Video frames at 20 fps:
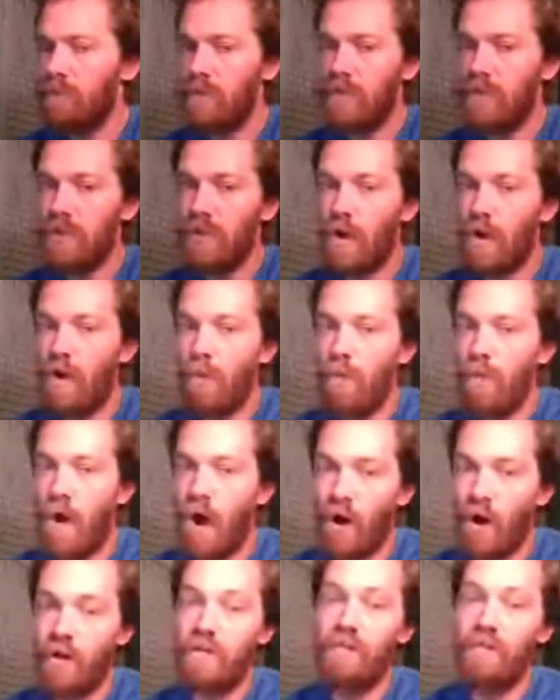So
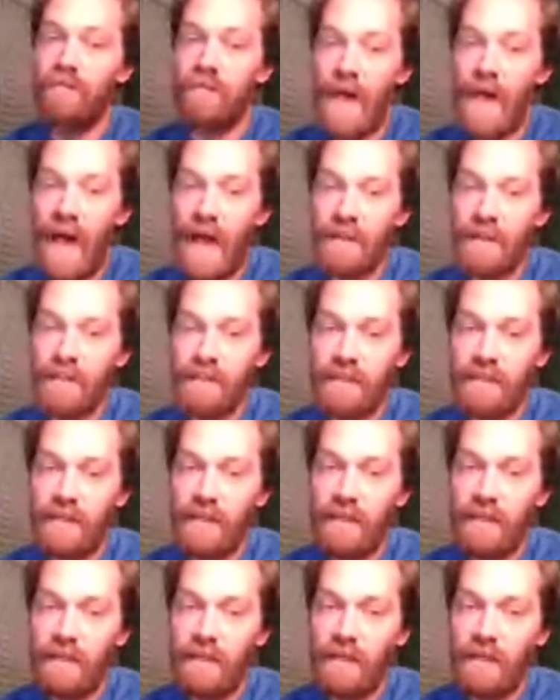part of that
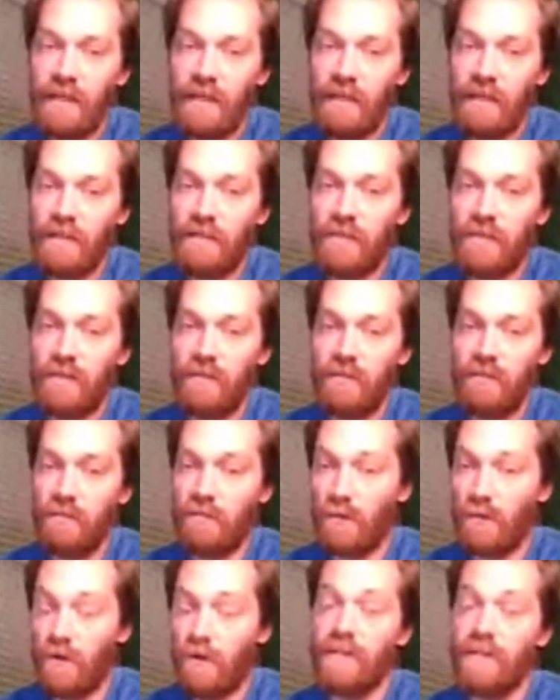is
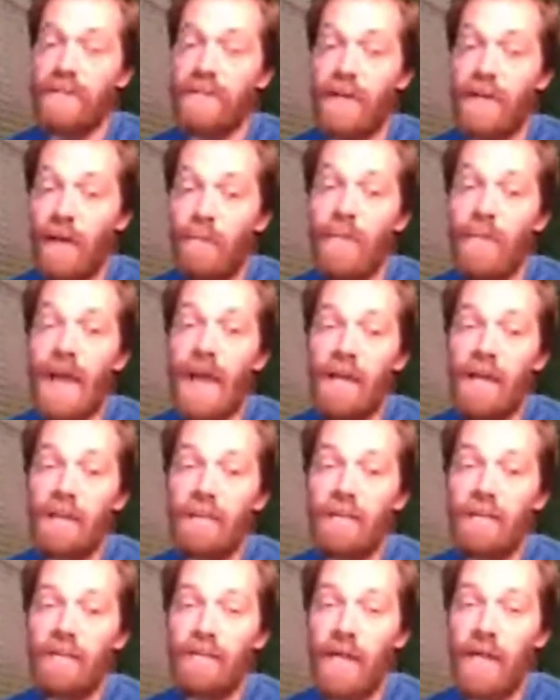there is a
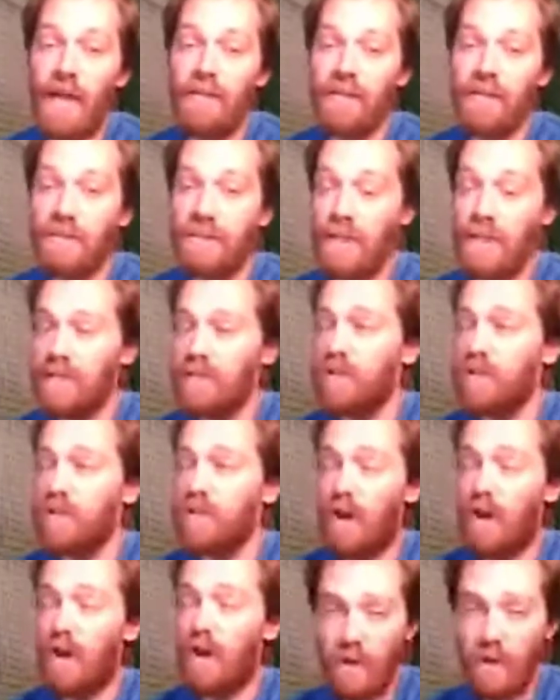command that just
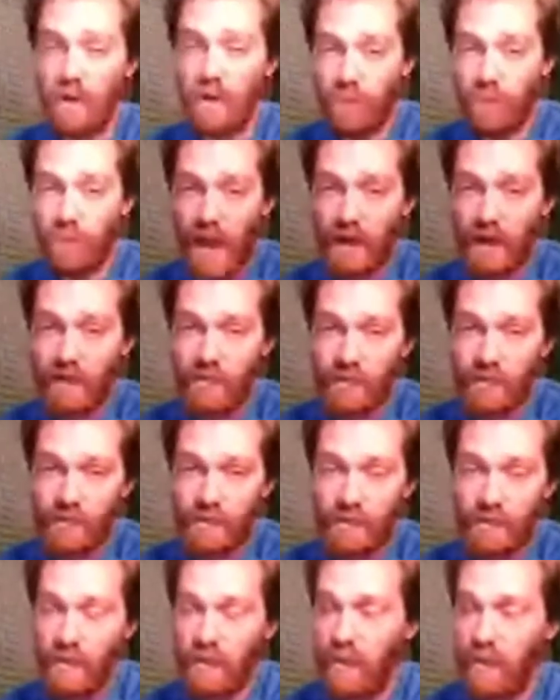installs all the
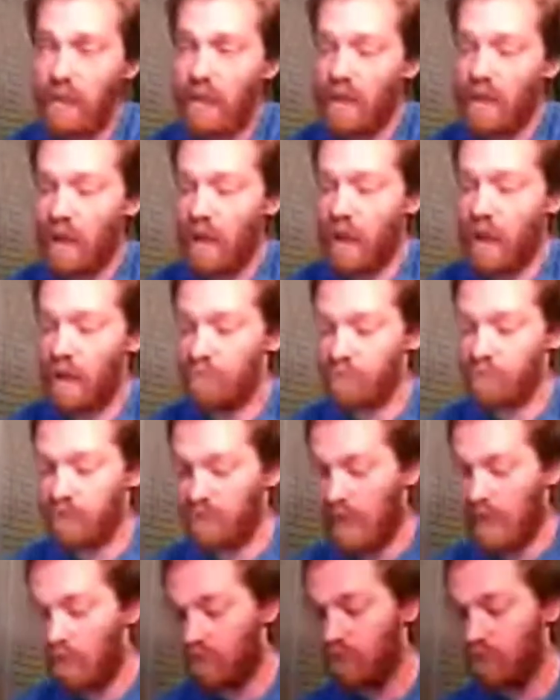packages.
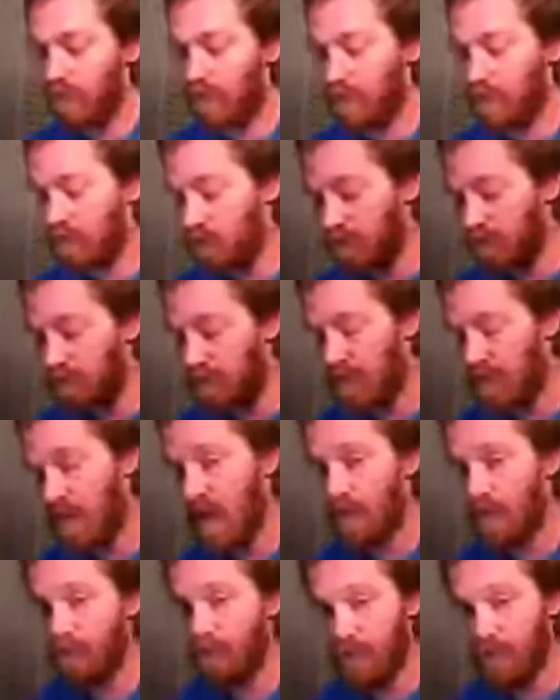So that would be
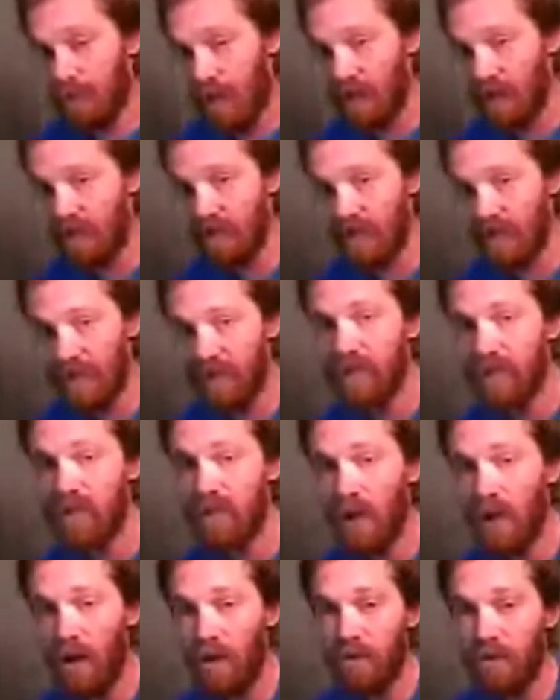GPM space
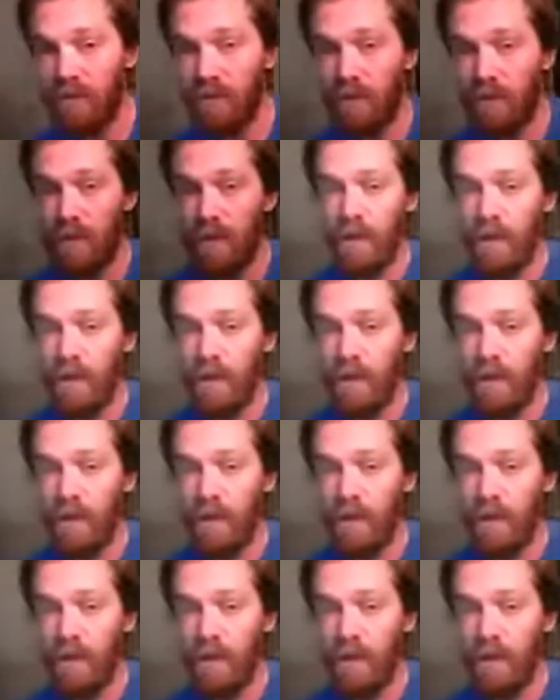install.